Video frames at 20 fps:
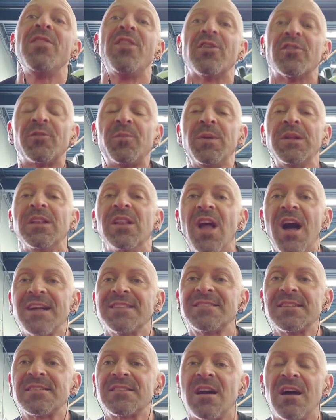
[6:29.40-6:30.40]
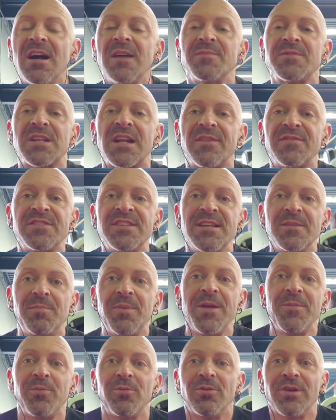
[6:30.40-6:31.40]
There's been lots of times that I've seen
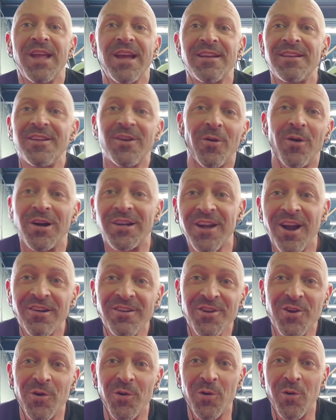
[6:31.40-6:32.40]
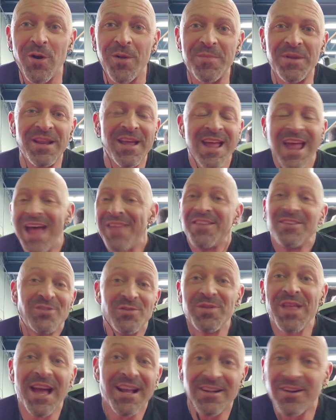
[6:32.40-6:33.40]
people get, you know, on cardio equipment, and they
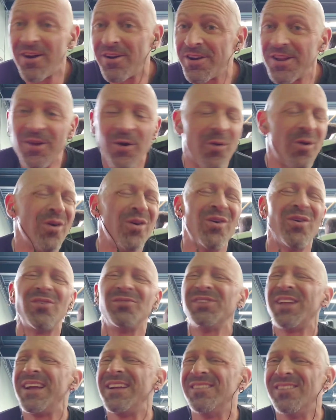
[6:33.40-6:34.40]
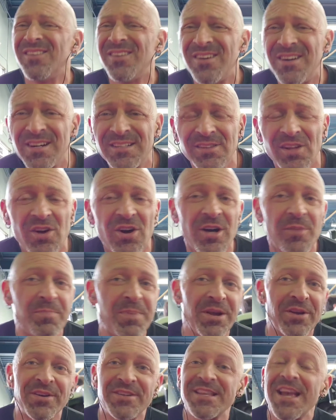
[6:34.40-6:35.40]
do that cardio all day long, long
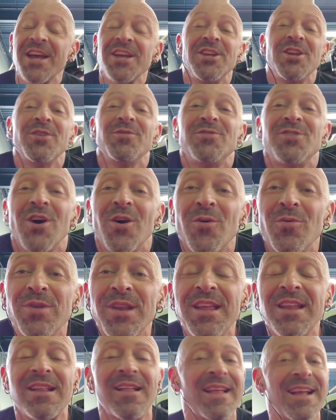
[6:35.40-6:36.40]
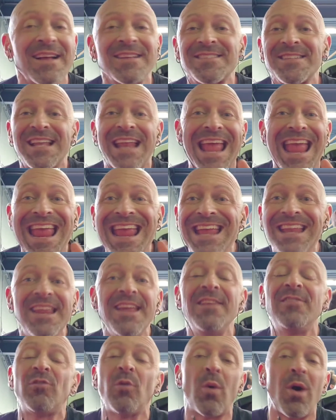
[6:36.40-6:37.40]
periods. You don't need, like I said,
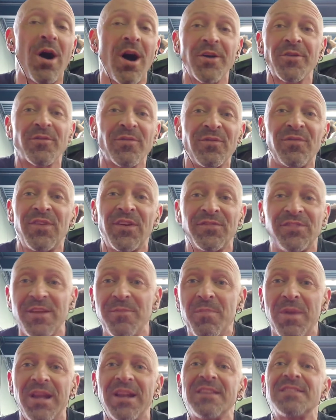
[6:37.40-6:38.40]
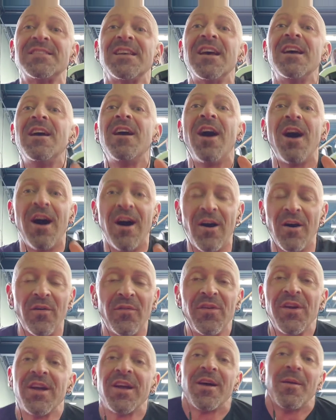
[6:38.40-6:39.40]
eighty to one hundred fifty minutes
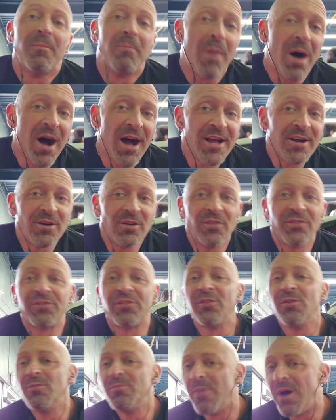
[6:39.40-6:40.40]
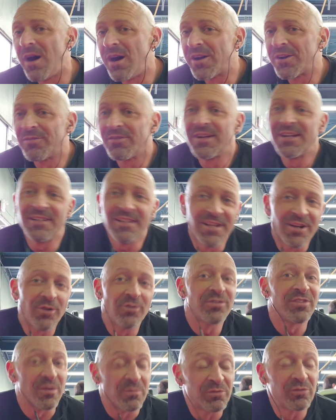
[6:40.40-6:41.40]
of mild to moderate, you
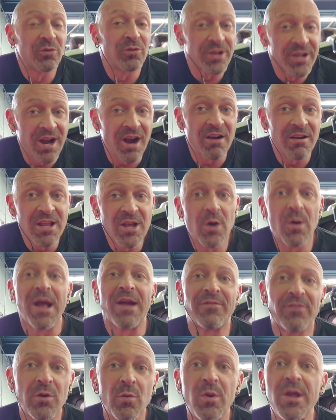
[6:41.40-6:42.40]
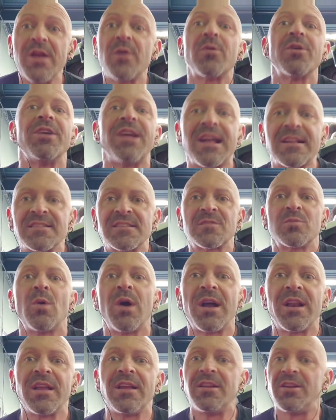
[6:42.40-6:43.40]
know, some sort of cardio every week where you're getting
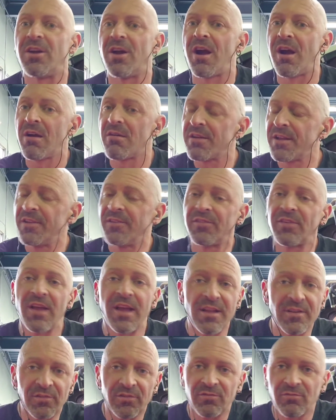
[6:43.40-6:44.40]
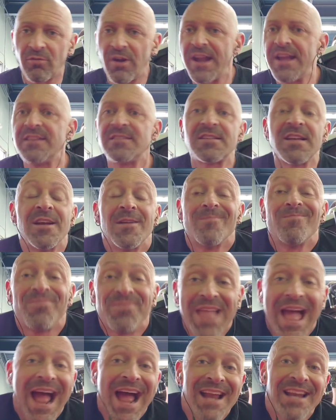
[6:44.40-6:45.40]
sweating and your heart is, is raised.
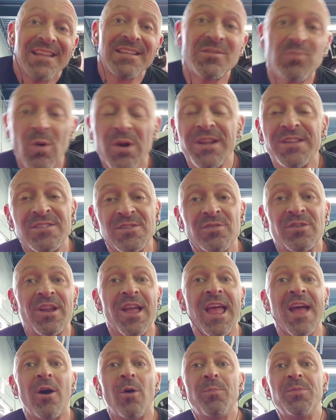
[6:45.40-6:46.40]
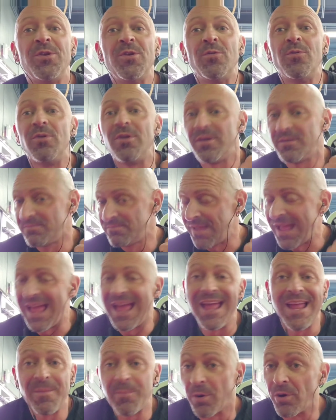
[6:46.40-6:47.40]
That is what is going to help you,
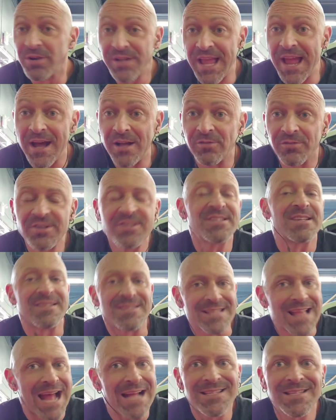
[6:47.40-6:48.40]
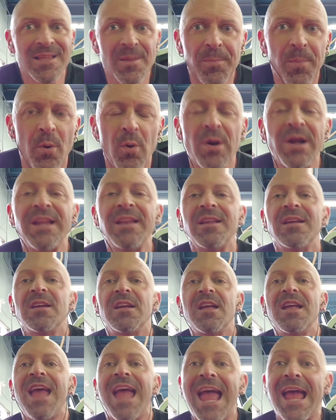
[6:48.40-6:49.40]
A, burn calories, because that's the point,
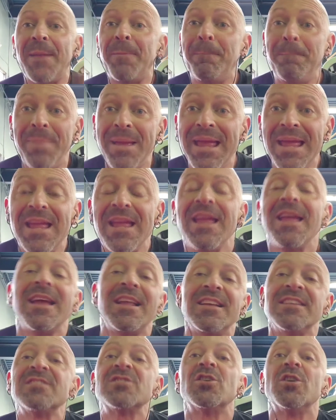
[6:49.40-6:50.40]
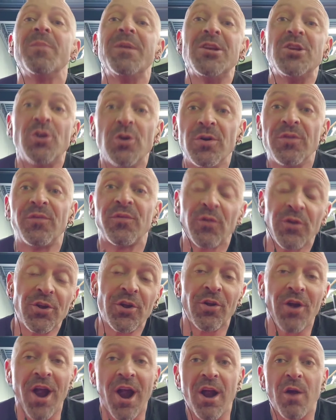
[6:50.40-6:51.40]
and B, it is going to be good for
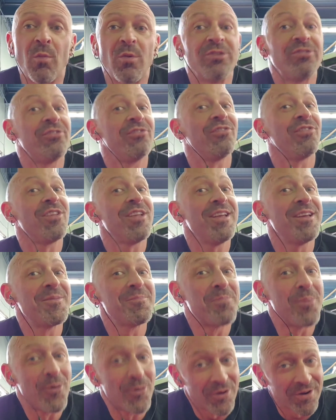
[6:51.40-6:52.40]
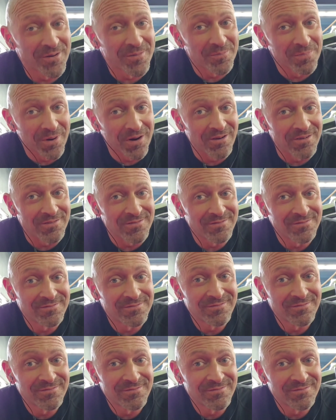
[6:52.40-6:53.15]
your heart, which is the important part.